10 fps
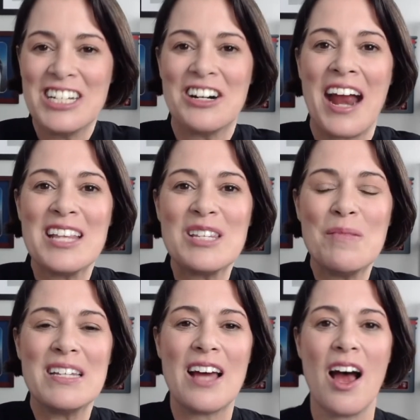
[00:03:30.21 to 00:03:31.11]

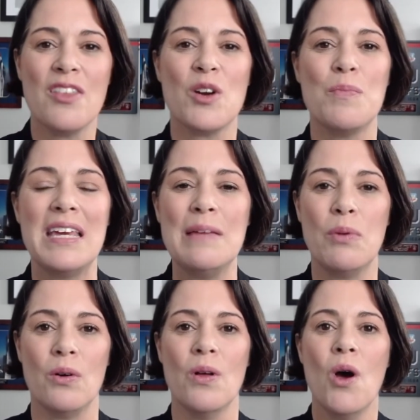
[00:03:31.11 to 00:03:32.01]
transmit to other
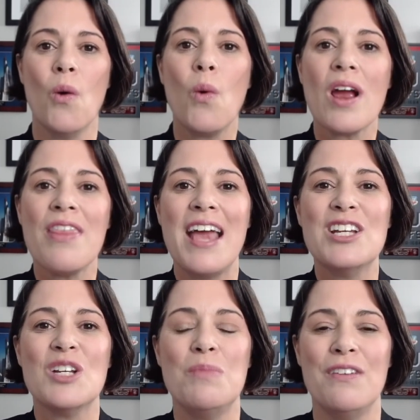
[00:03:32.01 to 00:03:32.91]
people where they
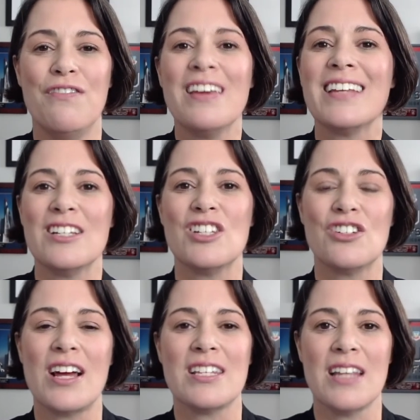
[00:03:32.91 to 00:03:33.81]
should be feeling
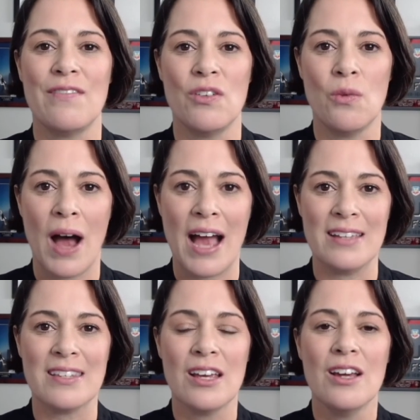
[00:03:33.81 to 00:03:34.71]
stress level
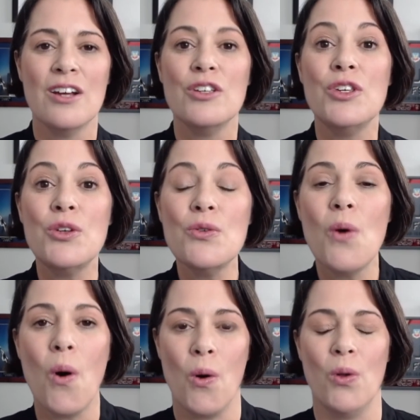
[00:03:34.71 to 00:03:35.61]
wise you
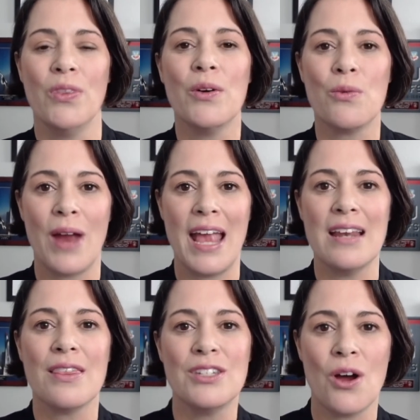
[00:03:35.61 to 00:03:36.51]
hold the
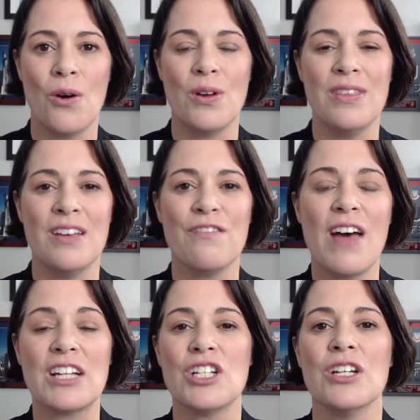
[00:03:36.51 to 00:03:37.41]
rate, the tone, and the
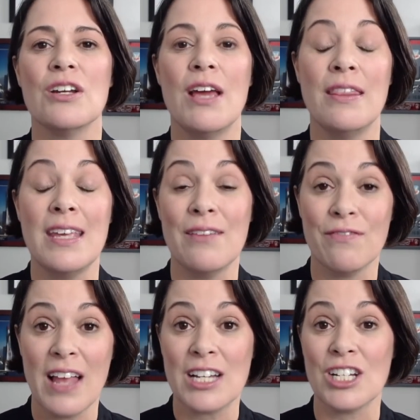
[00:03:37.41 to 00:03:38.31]
infection and the
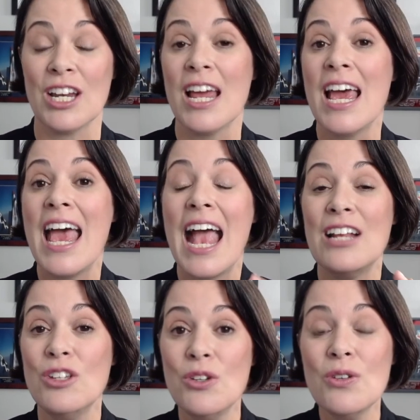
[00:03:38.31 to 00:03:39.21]
inflection,
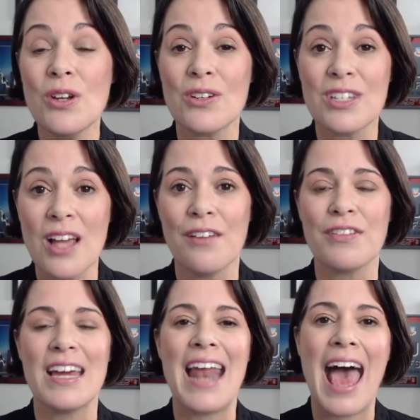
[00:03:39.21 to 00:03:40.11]
and you yourself
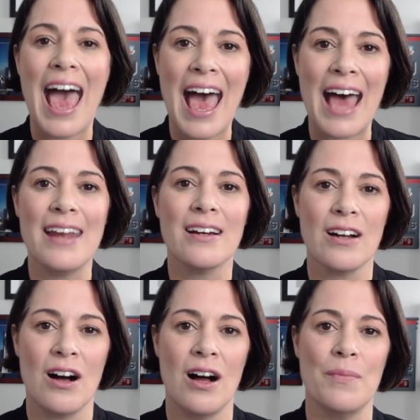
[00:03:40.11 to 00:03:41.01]
can add
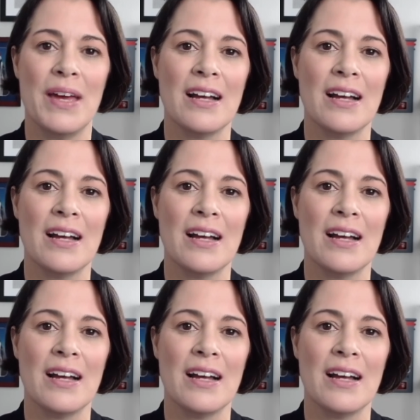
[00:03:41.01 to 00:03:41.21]
calm and